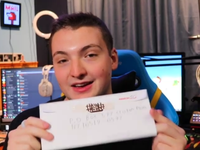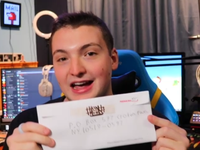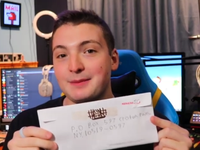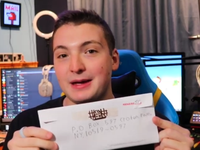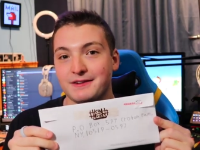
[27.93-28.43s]
I
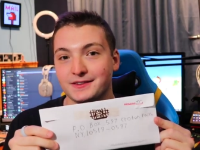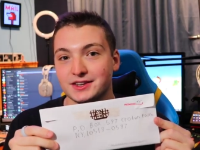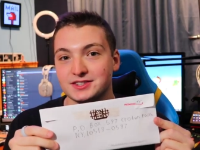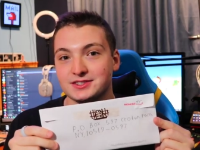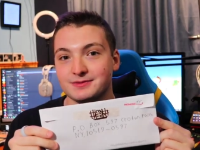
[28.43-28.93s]
had to pay for
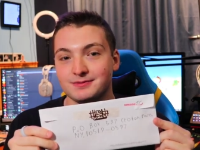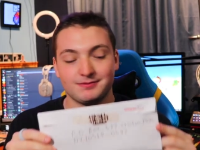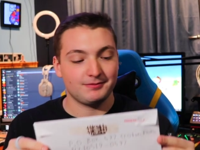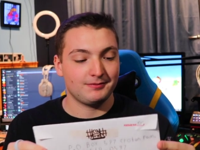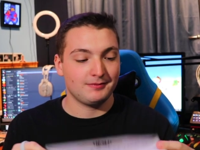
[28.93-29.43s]
this.
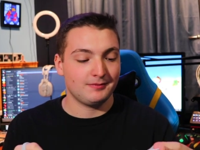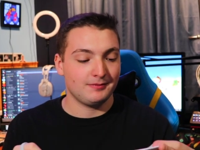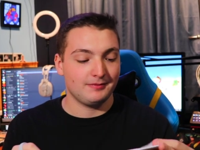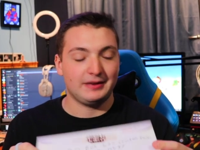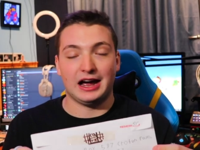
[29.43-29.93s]

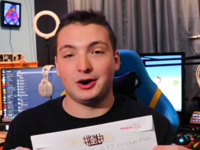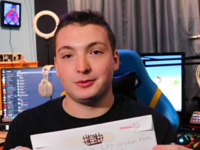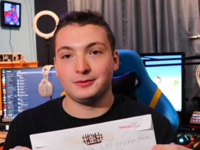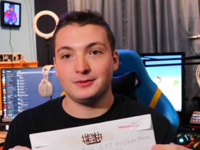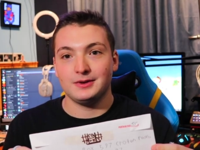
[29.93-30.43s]

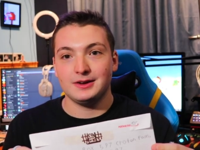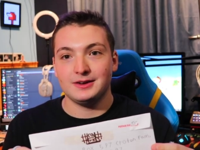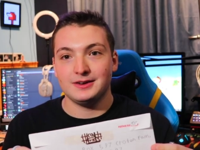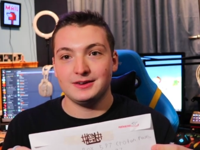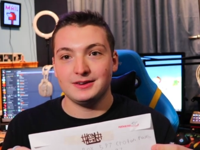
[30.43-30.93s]
Now,
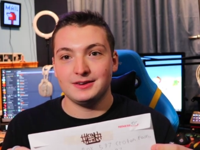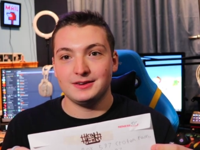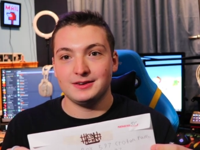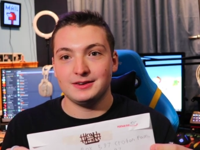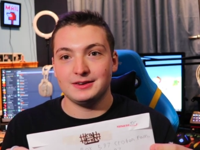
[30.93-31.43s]

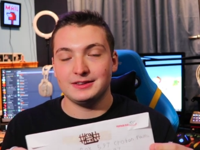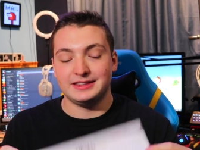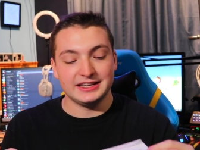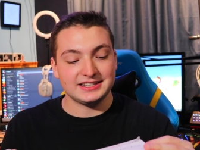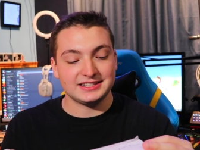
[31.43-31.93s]

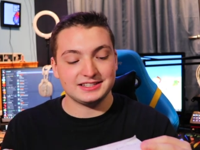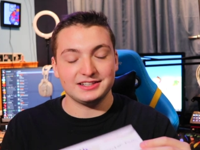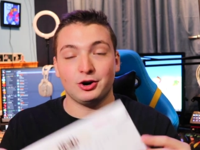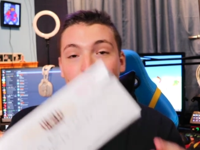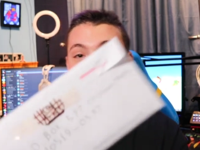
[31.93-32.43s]
this
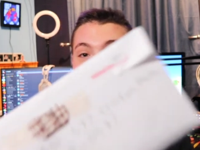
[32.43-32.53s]
only